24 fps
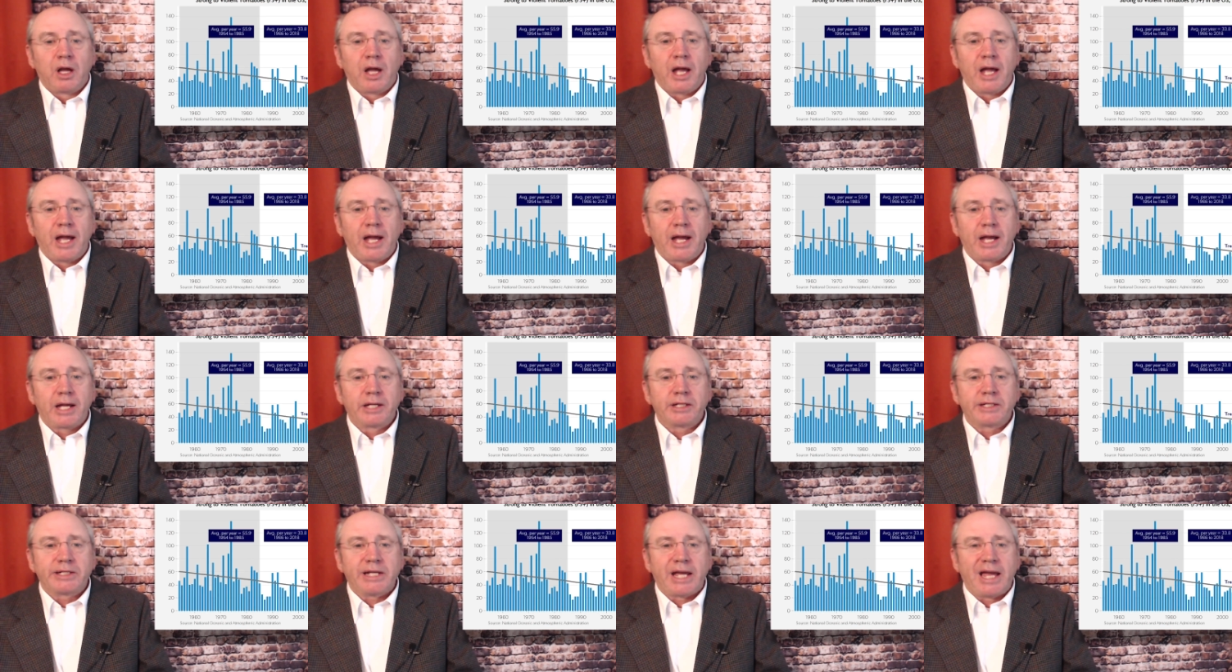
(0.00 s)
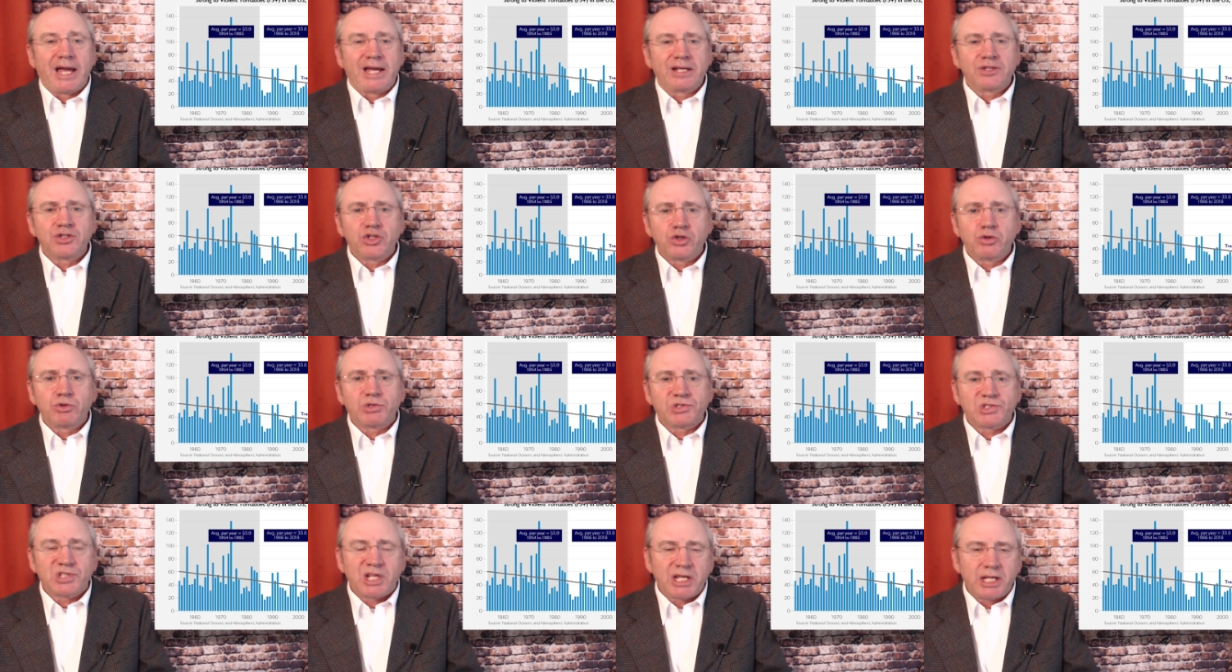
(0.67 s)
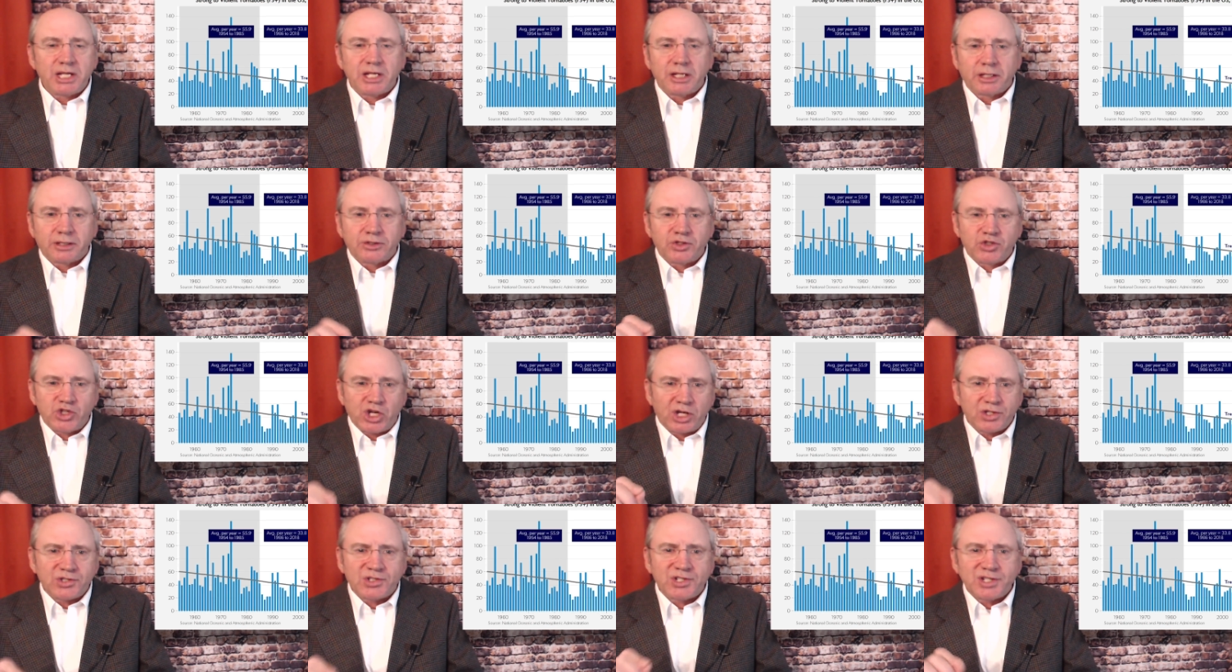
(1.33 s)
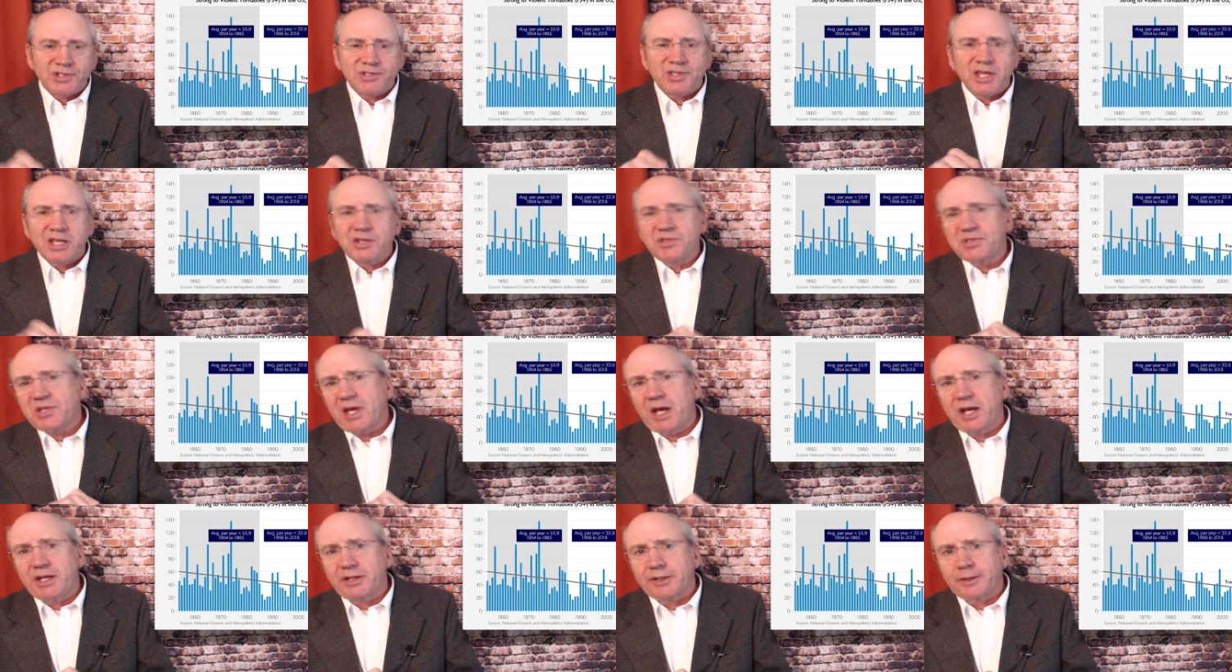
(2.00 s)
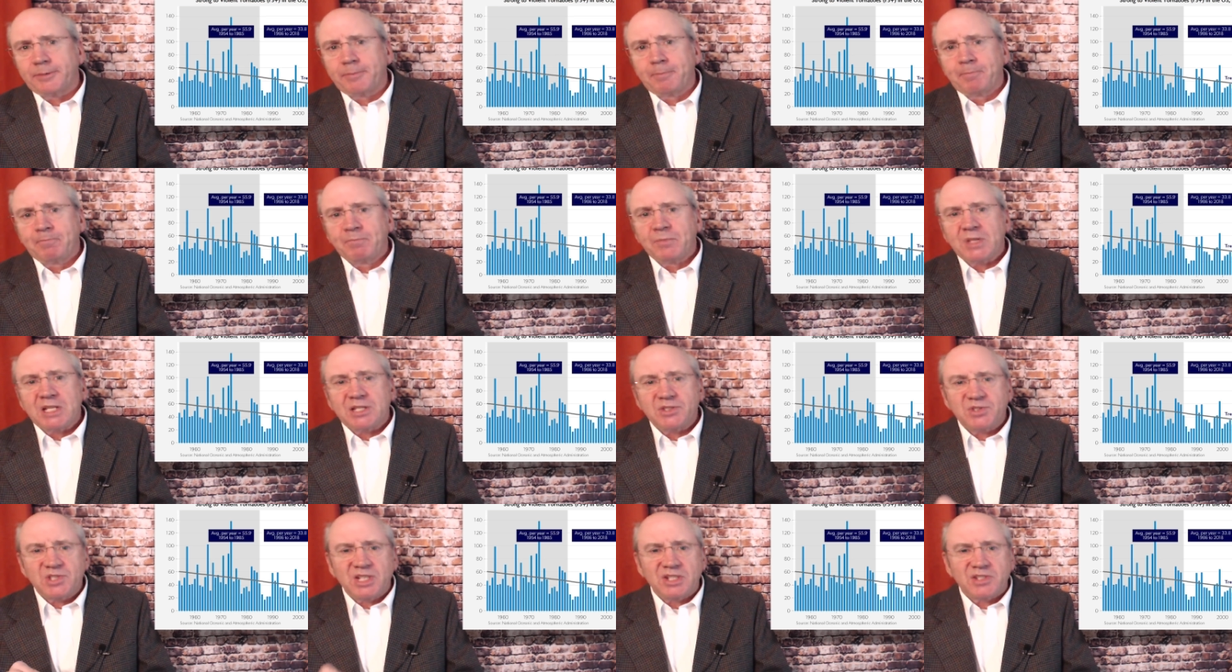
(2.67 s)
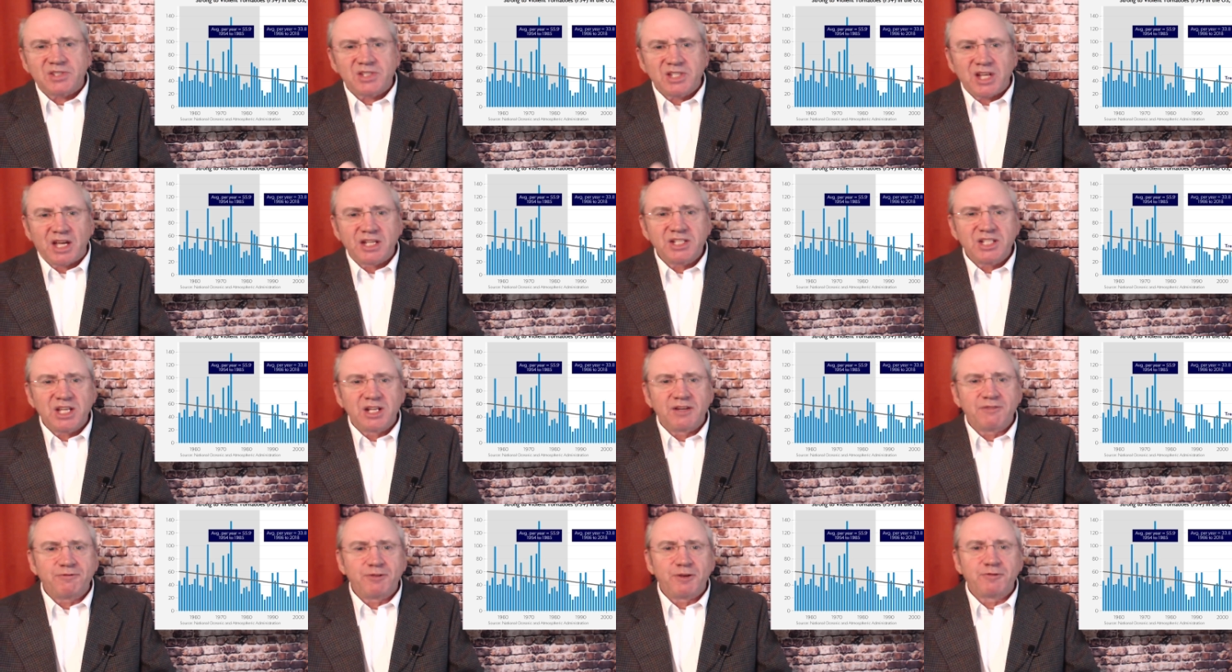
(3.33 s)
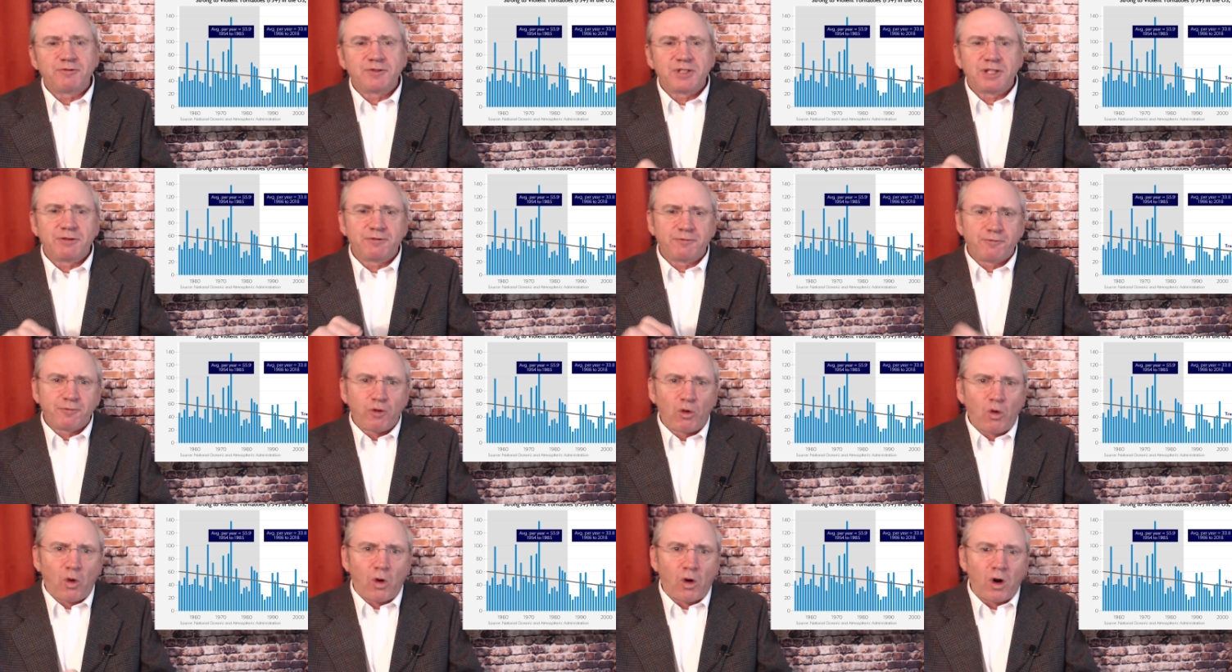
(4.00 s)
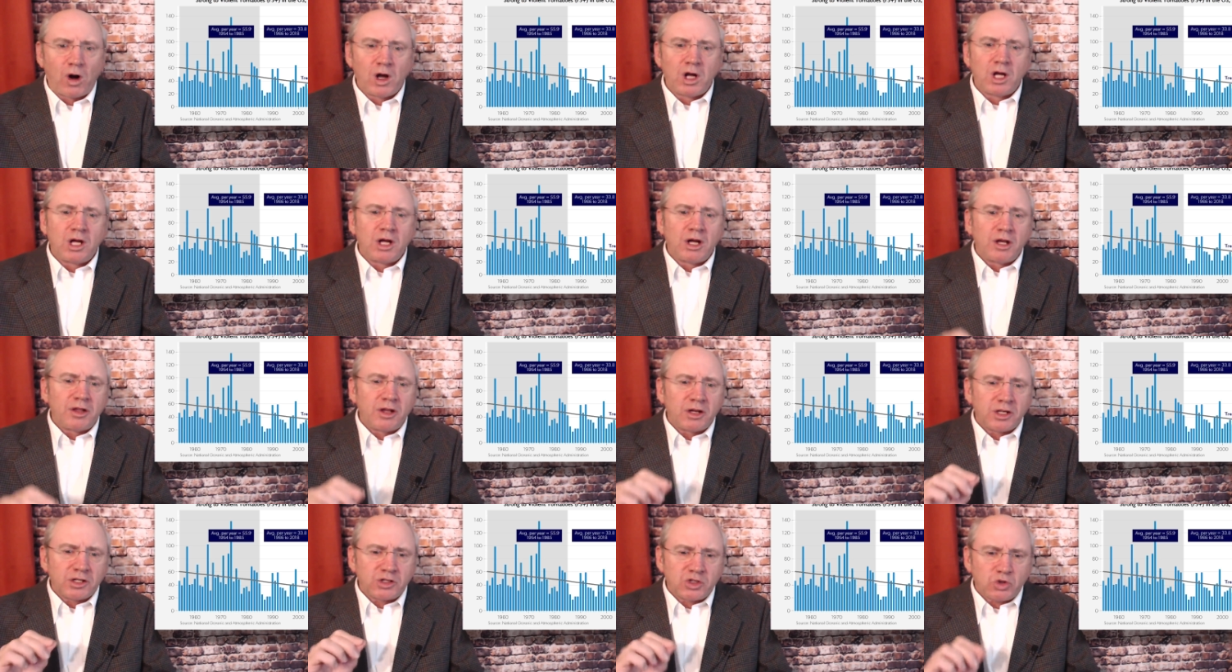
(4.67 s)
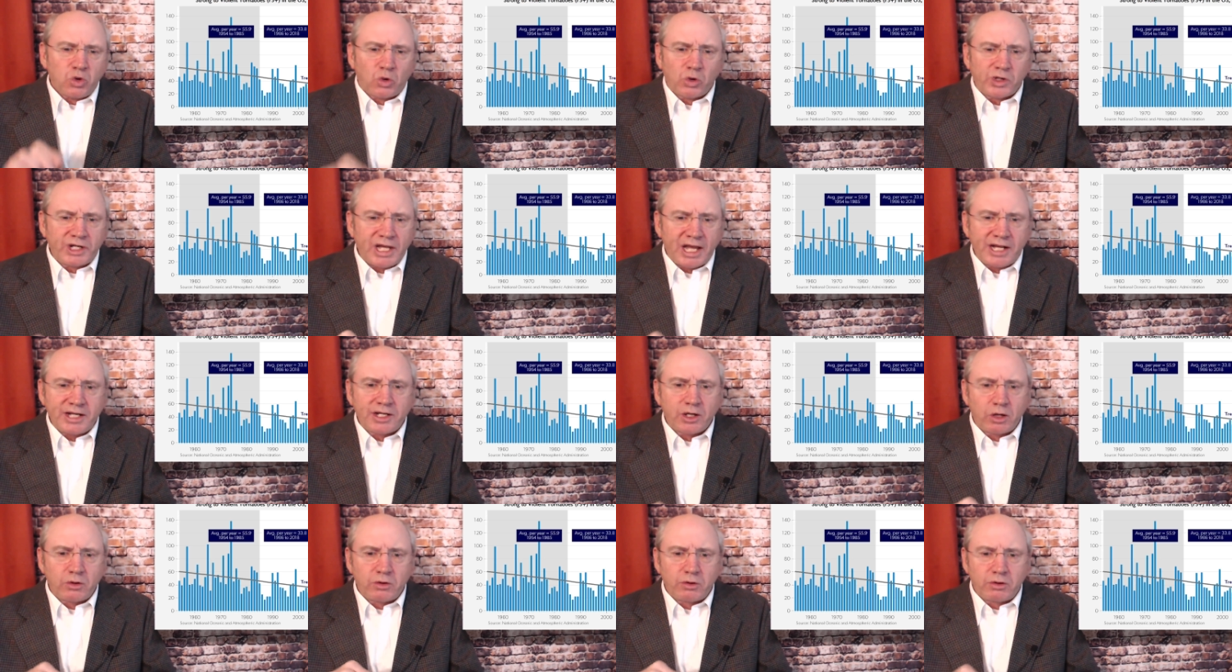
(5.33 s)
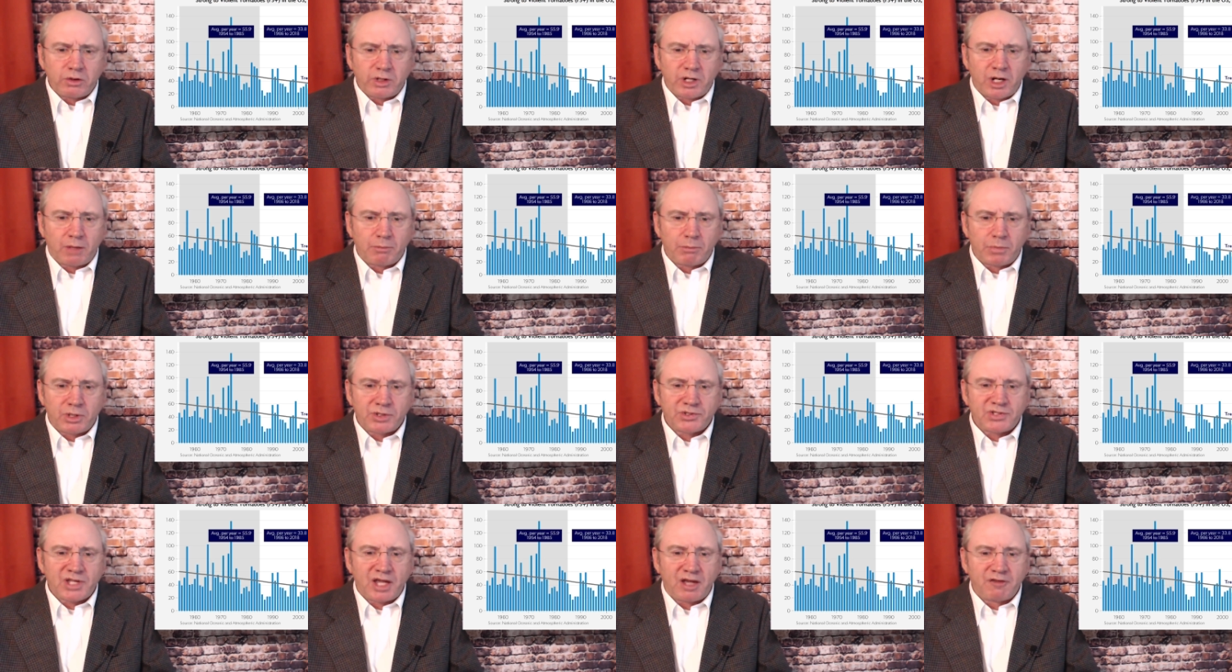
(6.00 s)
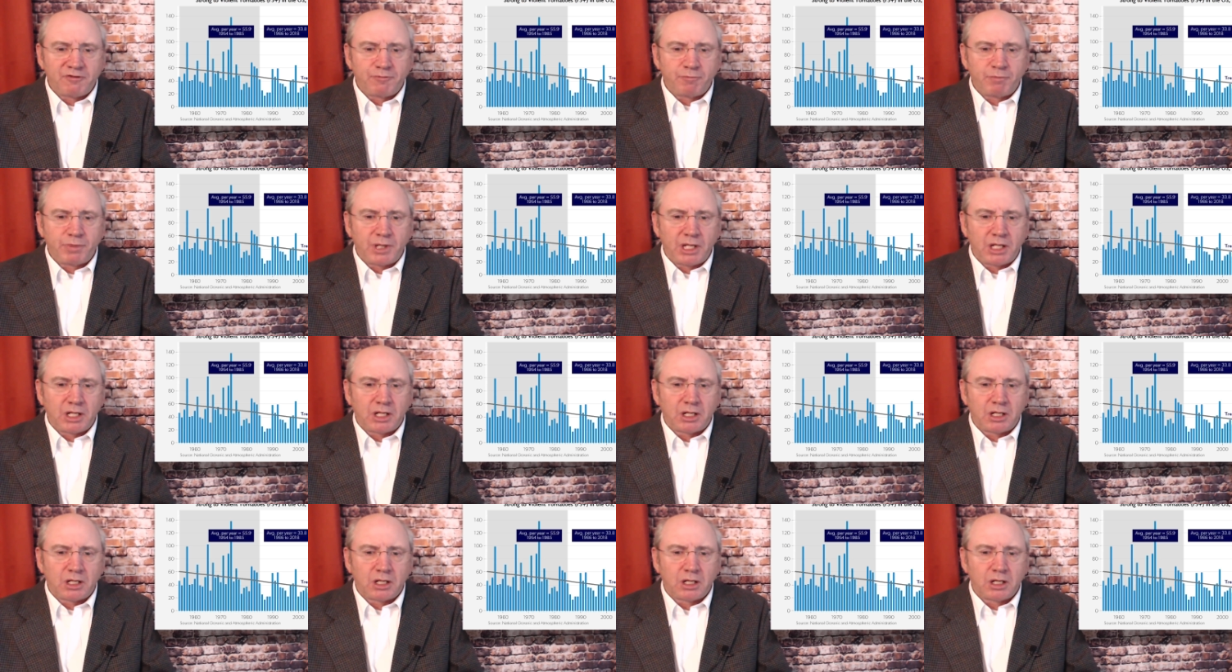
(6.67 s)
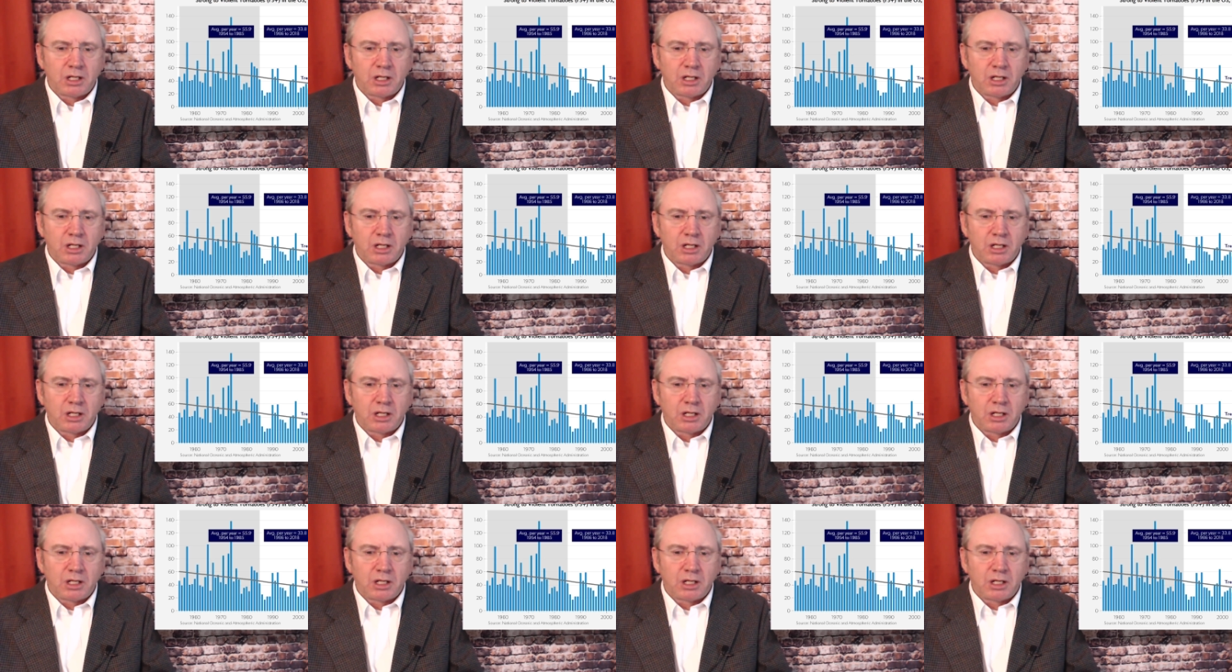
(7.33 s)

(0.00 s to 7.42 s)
And as you see, just as they said, since 1954, tornado numbers have been